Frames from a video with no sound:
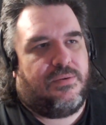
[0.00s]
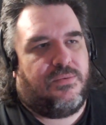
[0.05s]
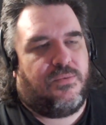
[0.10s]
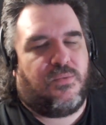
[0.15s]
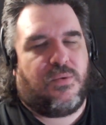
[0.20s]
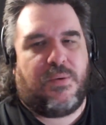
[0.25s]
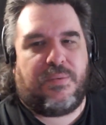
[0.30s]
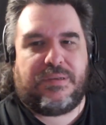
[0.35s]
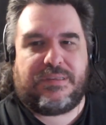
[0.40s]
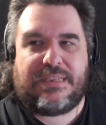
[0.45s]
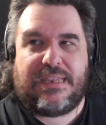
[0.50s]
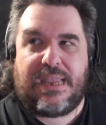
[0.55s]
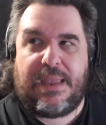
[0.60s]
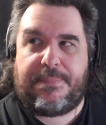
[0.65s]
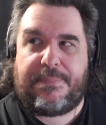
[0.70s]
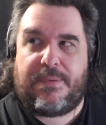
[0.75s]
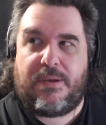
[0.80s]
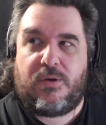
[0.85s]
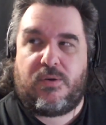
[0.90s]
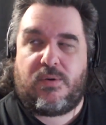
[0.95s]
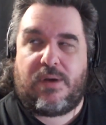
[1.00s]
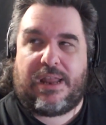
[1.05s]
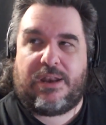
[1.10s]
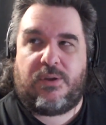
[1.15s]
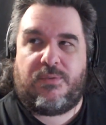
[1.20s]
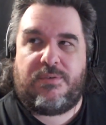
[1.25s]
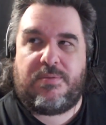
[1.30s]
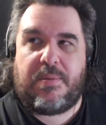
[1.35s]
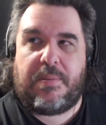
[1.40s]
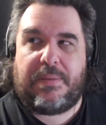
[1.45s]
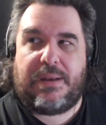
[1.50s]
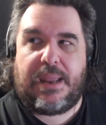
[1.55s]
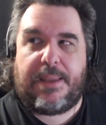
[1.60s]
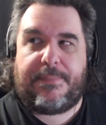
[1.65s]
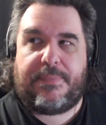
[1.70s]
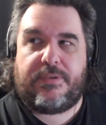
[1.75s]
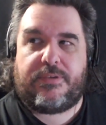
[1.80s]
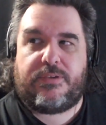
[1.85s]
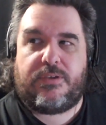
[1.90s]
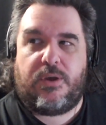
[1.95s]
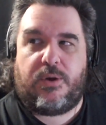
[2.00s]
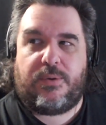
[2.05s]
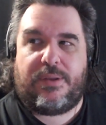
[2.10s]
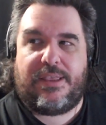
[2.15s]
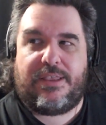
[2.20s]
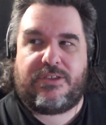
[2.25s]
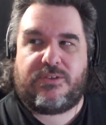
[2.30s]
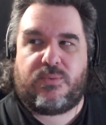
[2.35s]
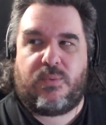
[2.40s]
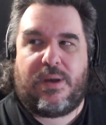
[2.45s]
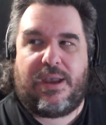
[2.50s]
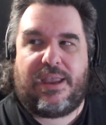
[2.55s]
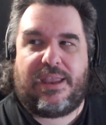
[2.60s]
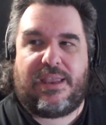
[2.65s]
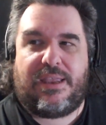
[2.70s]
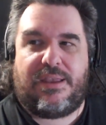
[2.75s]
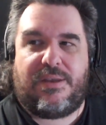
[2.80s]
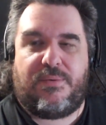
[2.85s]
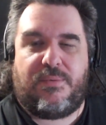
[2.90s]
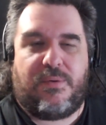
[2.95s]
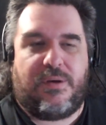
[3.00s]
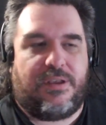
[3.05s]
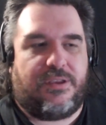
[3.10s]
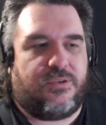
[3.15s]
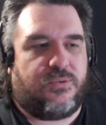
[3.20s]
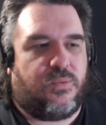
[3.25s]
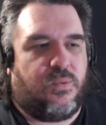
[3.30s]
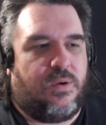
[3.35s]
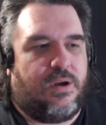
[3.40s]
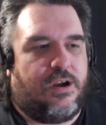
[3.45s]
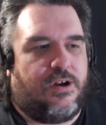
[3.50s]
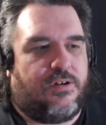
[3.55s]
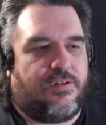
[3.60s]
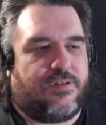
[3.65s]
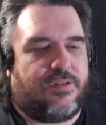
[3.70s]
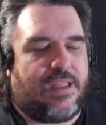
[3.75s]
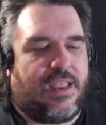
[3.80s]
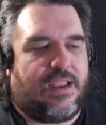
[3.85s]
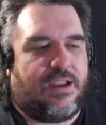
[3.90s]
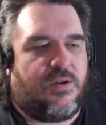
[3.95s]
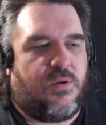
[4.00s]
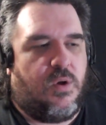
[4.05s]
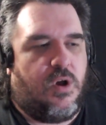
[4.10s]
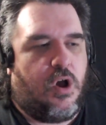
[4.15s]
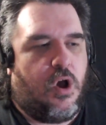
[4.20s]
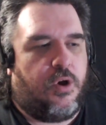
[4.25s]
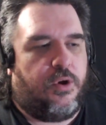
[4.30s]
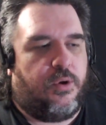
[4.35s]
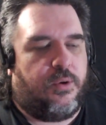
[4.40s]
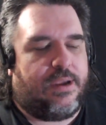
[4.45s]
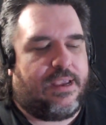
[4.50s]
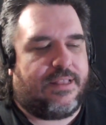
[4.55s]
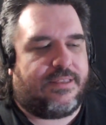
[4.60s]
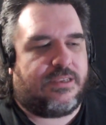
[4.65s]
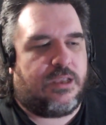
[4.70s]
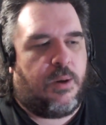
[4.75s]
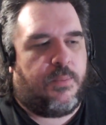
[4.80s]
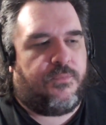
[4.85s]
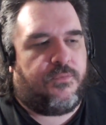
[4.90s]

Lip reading: What was the oh, I don't remember the episode his way was where like where Odo gets help